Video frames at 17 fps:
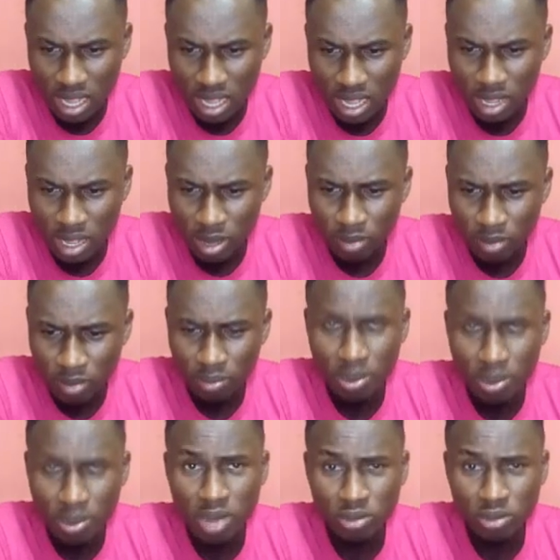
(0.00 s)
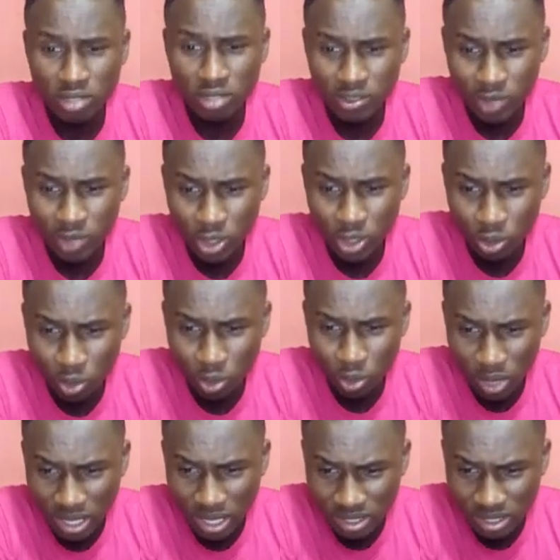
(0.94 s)
Prior to this
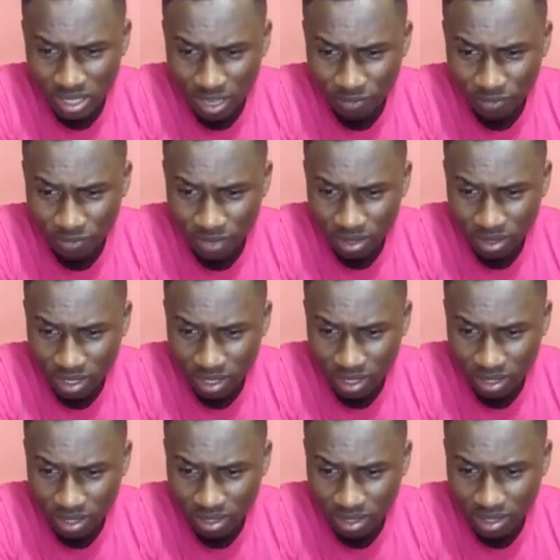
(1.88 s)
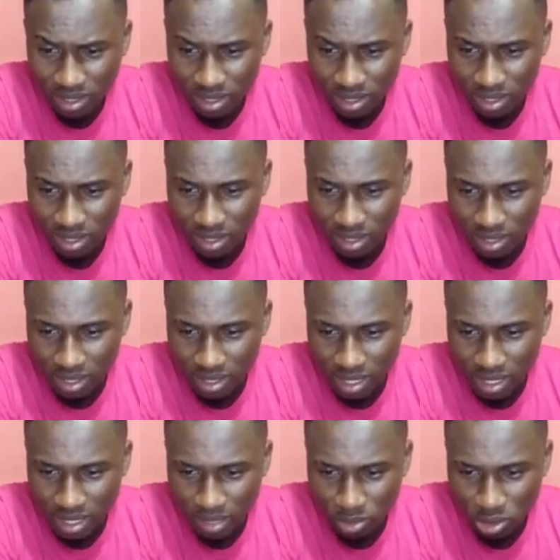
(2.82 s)
video, I think I found that
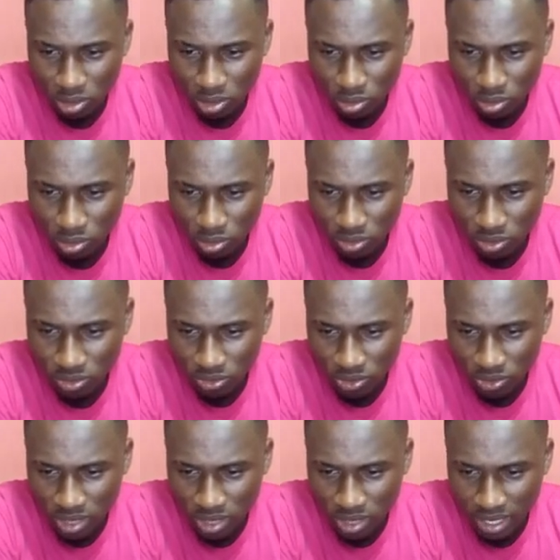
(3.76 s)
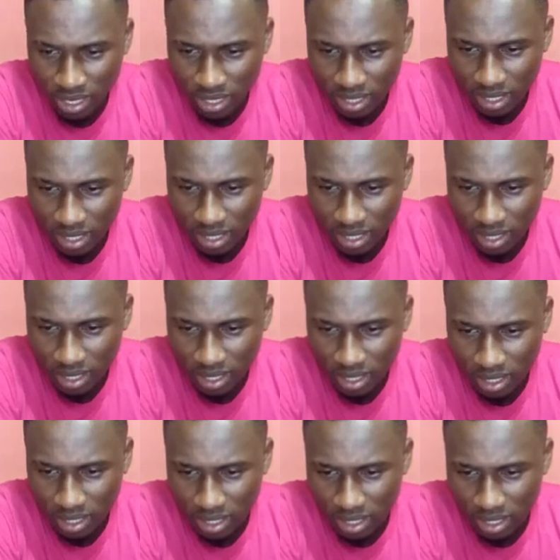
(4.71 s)
I'm just gonna try
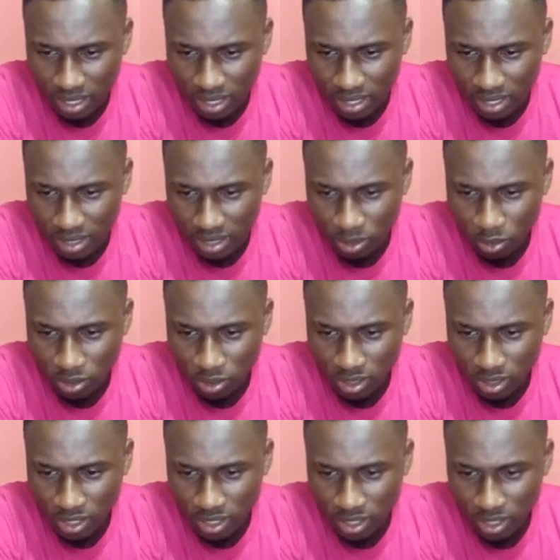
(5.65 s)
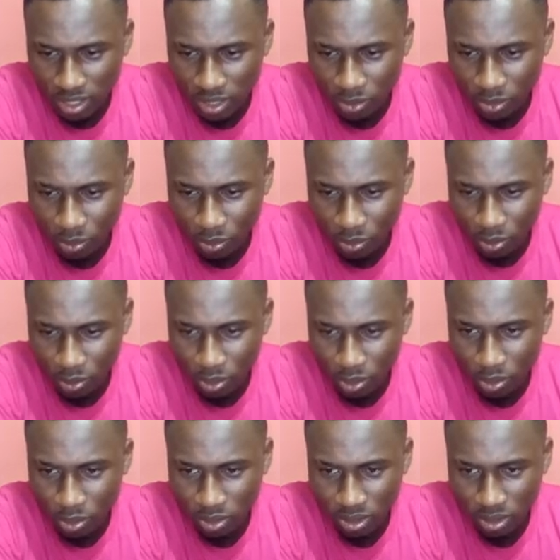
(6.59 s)
to see,
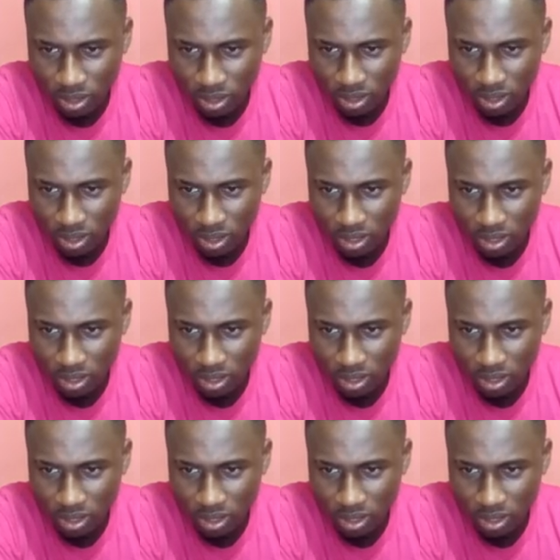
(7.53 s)
okay,